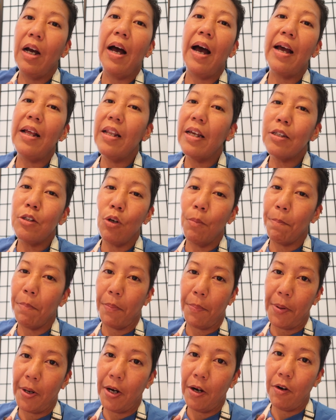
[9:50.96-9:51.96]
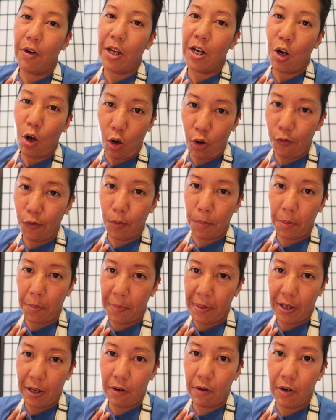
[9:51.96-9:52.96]
I like to prepare and
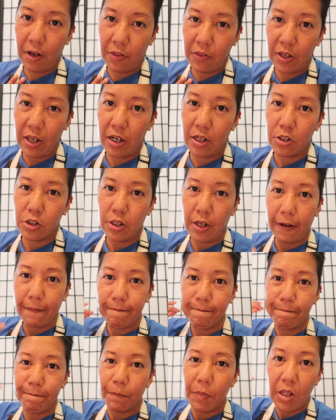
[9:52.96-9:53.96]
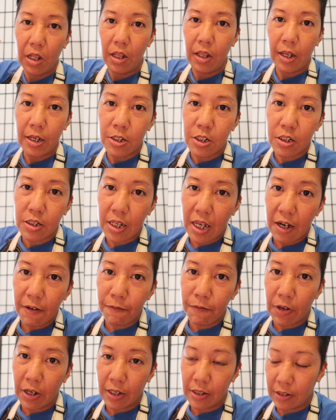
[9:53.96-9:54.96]
over-prepare, and Dana's like, let's just get
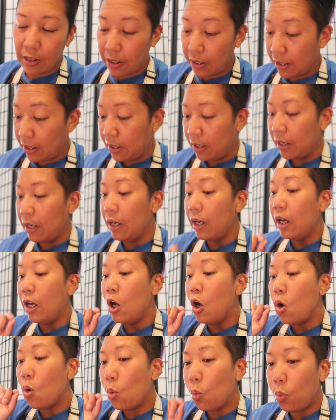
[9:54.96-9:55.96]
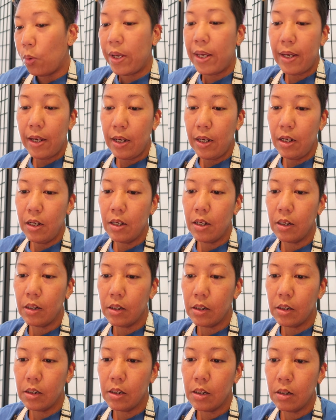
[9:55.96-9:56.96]
it fucking done.
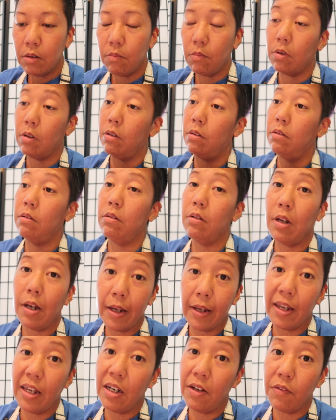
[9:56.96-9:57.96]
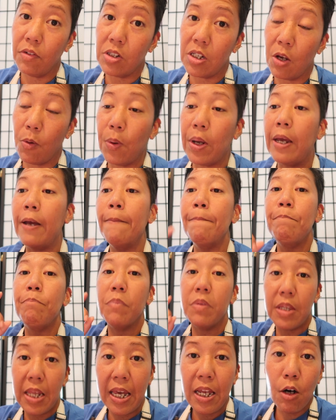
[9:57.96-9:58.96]
Well, I can't even say we.
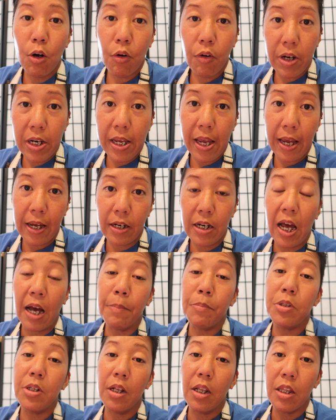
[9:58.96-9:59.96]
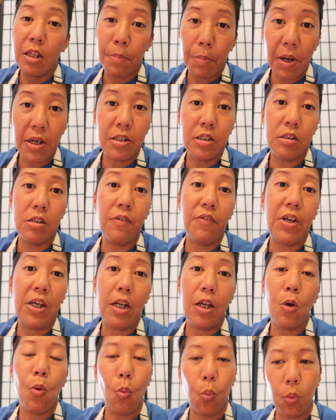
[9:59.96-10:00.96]
Dana already ate. I'm still in the process of
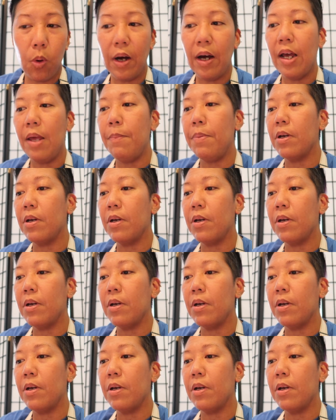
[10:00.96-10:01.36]
eating. Why?